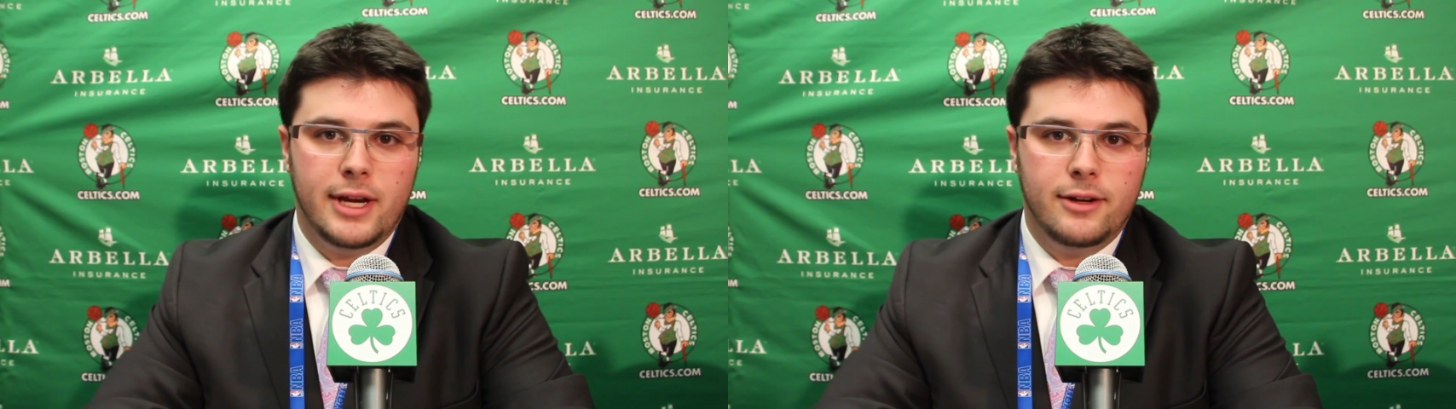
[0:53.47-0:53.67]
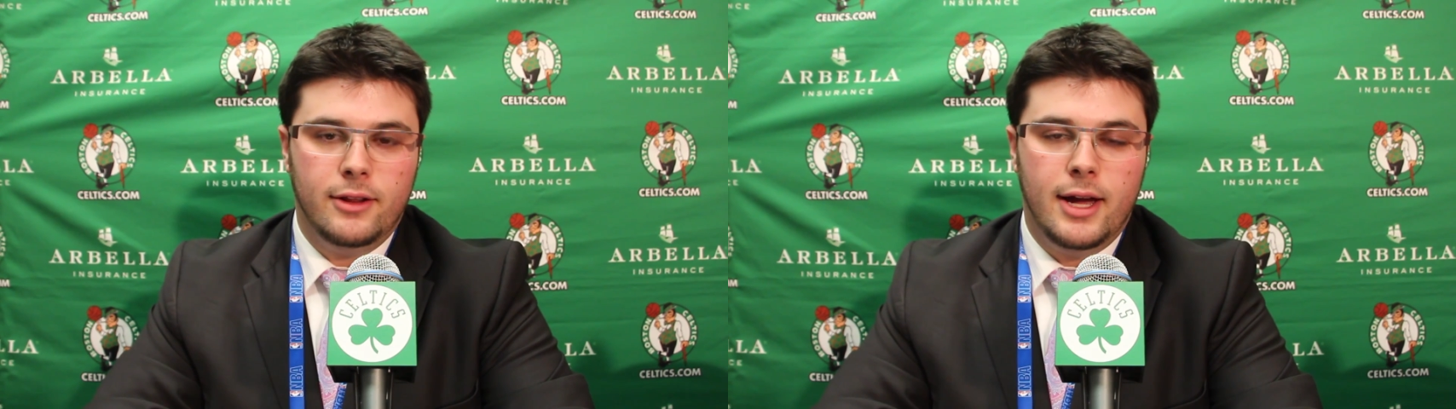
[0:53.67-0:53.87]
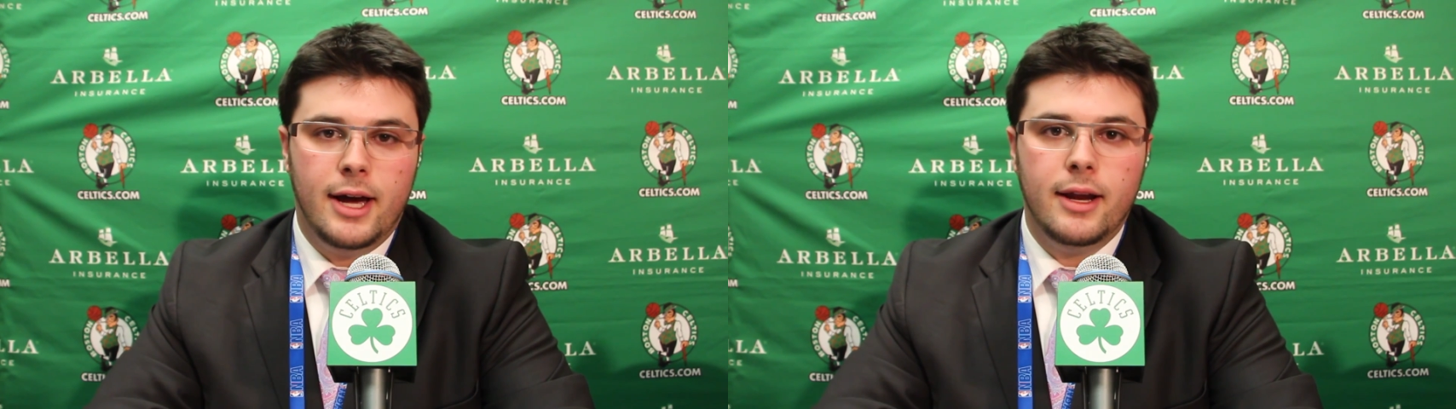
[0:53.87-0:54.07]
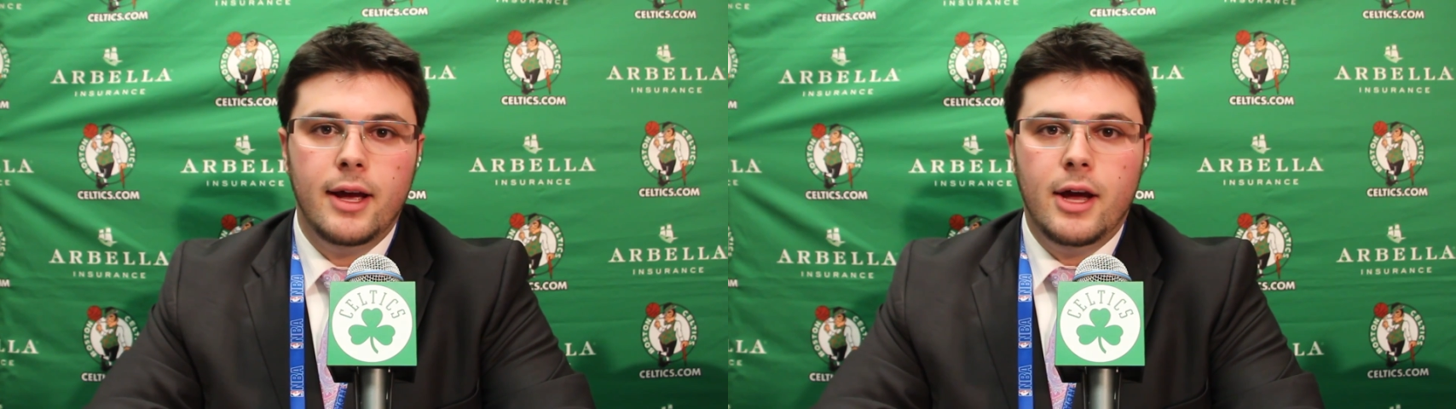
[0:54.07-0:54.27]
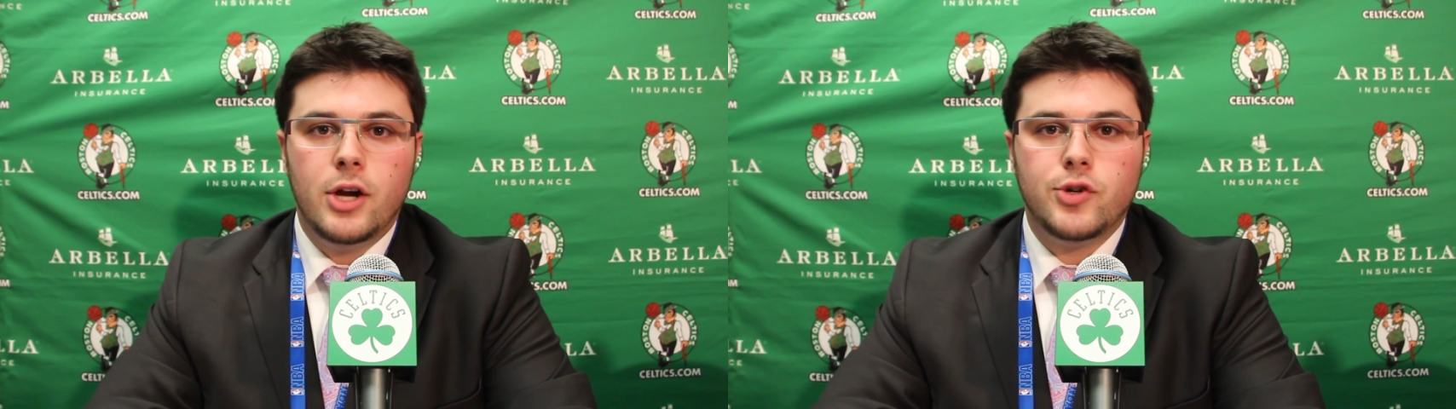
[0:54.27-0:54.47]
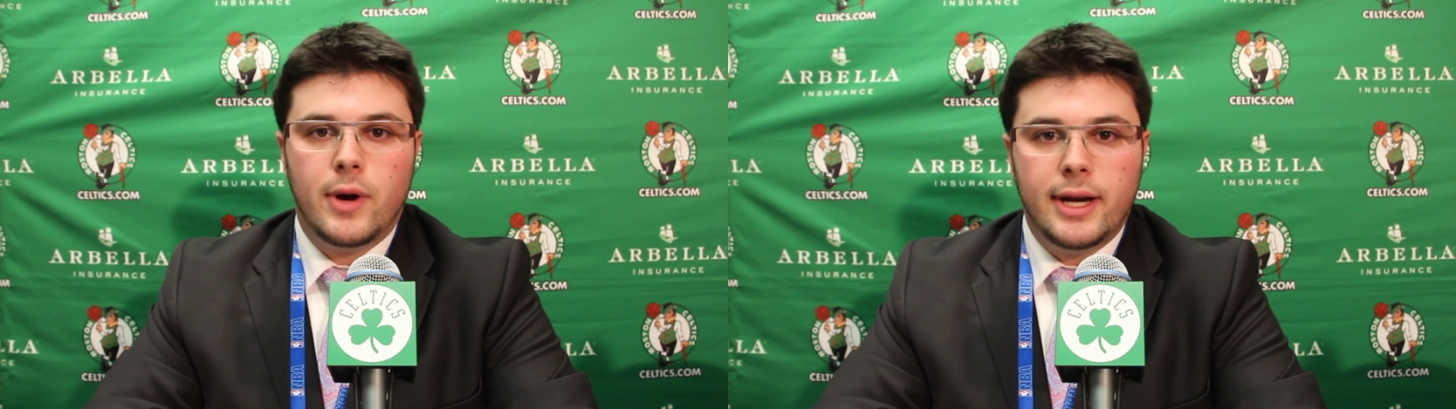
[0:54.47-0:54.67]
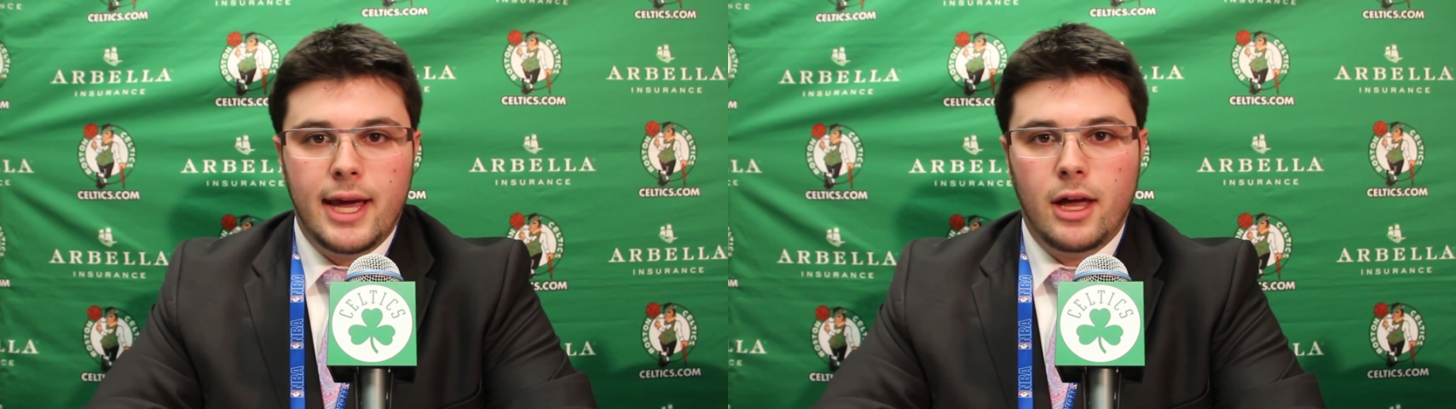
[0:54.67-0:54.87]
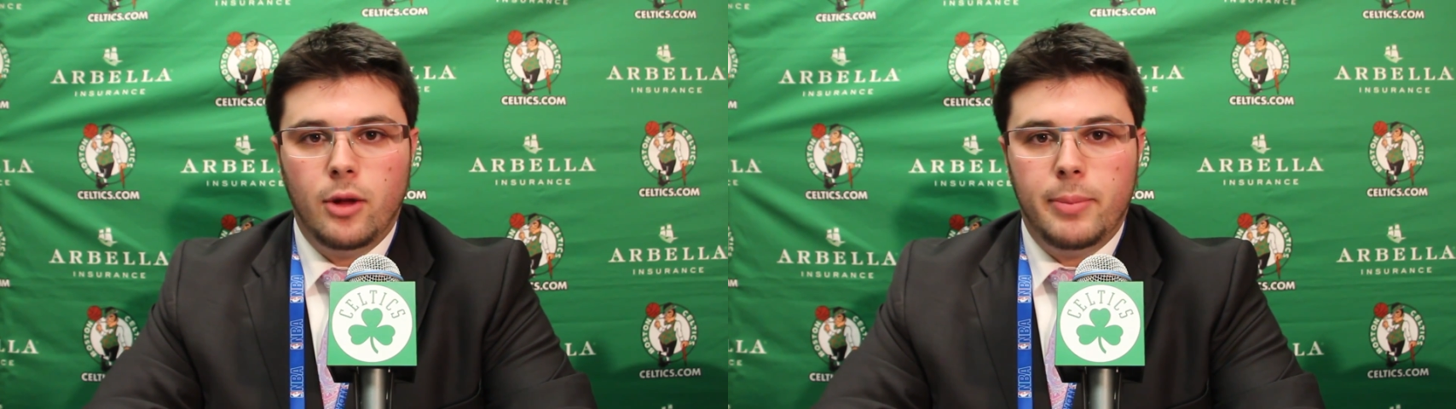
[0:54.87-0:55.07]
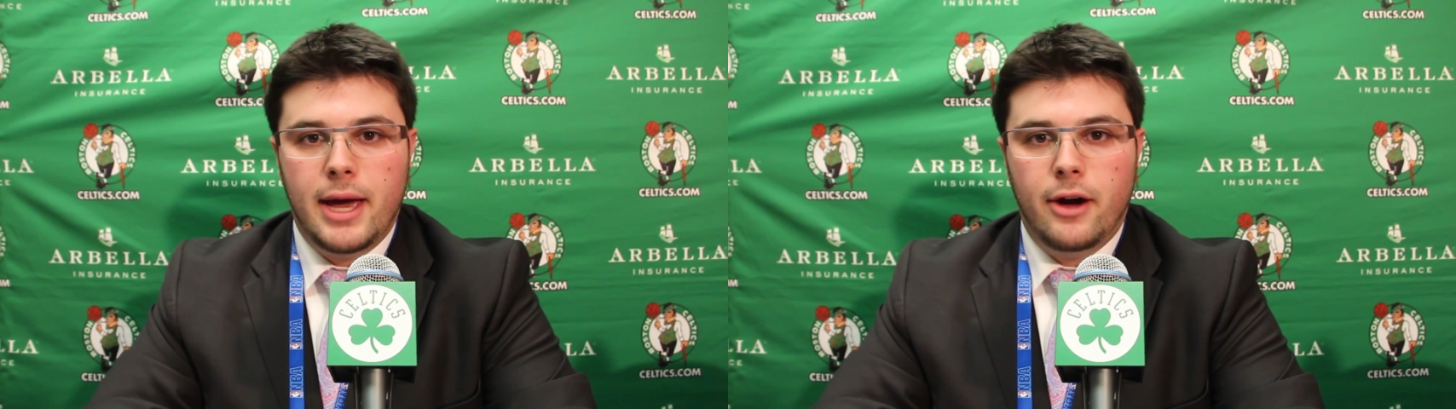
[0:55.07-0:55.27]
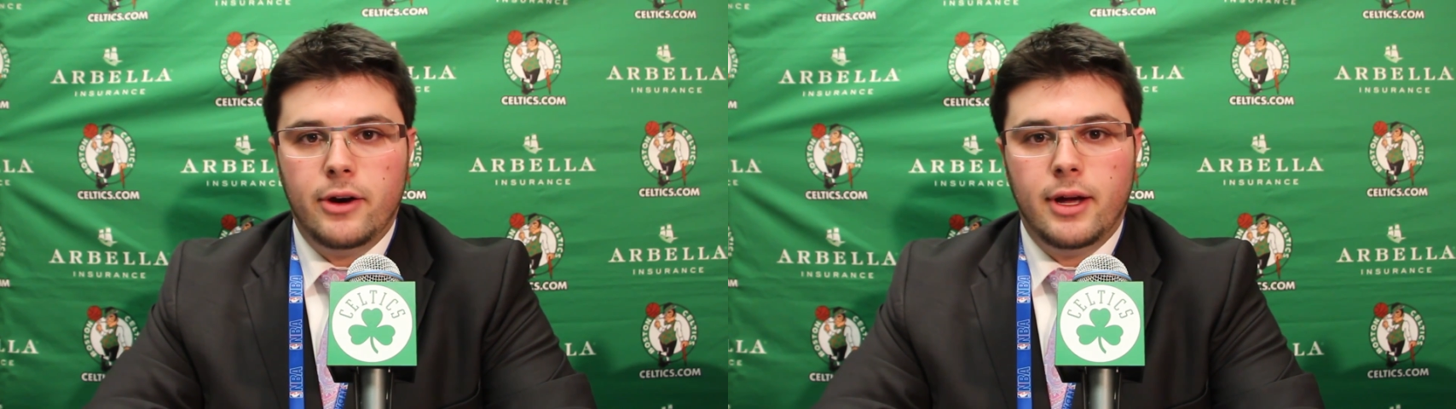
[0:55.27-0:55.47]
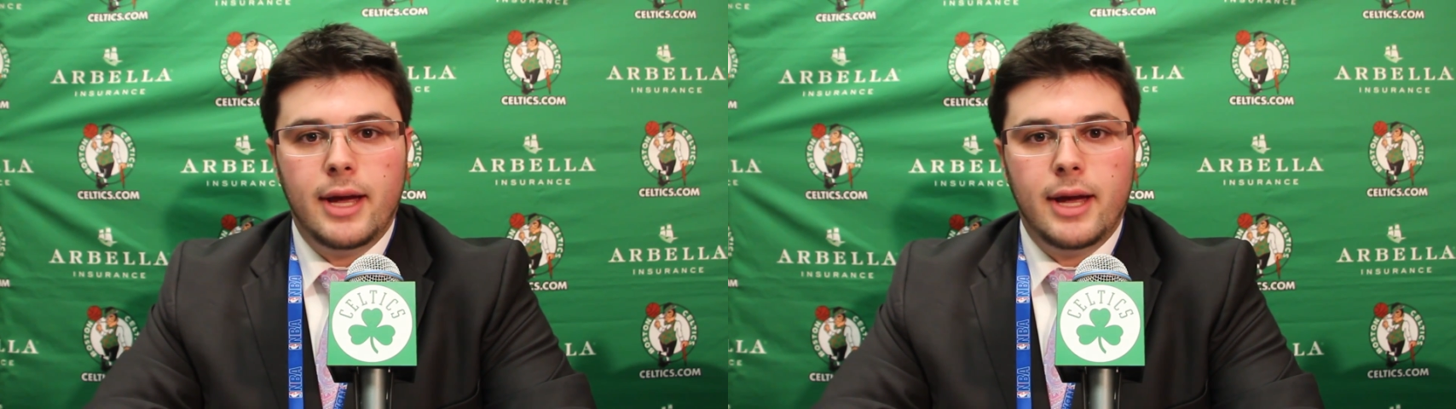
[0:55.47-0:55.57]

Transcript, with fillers: land a lot, trying to help out.